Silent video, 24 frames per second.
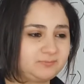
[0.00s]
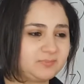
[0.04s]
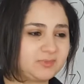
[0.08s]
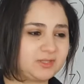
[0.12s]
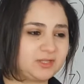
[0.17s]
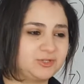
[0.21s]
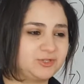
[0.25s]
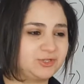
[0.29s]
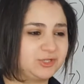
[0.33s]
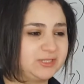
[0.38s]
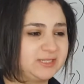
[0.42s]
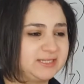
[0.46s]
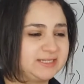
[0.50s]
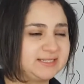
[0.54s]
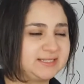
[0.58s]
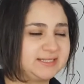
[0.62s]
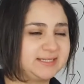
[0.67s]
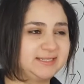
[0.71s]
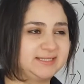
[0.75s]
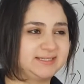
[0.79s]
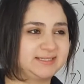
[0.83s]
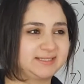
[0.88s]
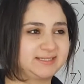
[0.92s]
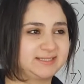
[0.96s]
So this
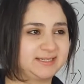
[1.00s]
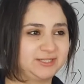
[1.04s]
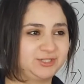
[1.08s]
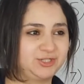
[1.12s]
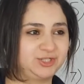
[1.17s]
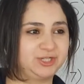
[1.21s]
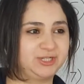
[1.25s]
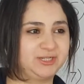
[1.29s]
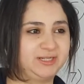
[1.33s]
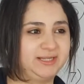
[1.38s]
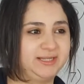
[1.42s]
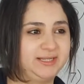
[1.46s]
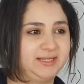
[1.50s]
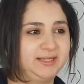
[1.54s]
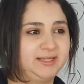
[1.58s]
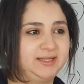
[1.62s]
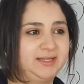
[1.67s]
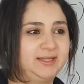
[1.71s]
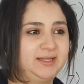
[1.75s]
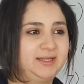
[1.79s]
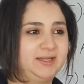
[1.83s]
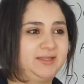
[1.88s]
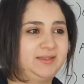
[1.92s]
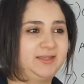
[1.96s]
is
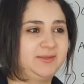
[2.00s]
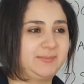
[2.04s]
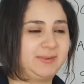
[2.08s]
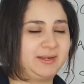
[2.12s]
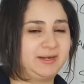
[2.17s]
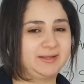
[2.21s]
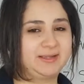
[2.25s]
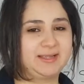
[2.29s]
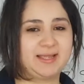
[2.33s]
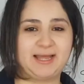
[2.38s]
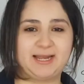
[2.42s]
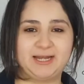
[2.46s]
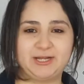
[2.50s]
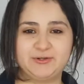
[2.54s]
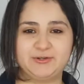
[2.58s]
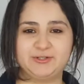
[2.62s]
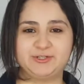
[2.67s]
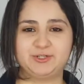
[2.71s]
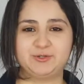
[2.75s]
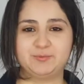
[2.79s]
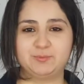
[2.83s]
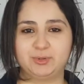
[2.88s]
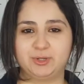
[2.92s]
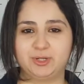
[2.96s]
essentially the amount of
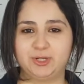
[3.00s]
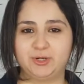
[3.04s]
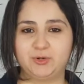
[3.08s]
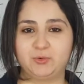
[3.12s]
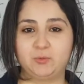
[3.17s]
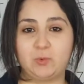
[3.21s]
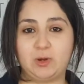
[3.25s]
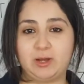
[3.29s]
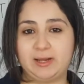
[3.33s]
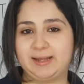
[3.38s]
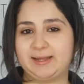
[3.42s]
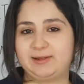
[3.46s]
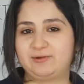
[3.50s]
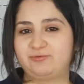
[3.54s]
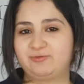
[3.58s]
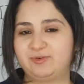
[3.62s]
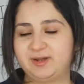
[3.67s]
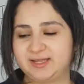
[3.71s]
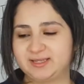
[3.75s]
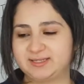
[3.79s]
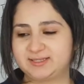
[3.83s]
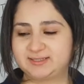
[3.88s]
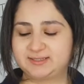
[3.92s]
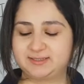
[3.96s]
calories you burn while at
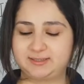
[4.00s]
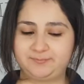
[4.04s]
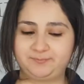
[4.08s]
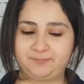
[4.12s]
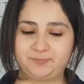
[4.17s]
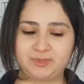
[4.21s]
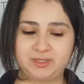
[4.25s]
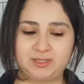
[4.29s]
rest.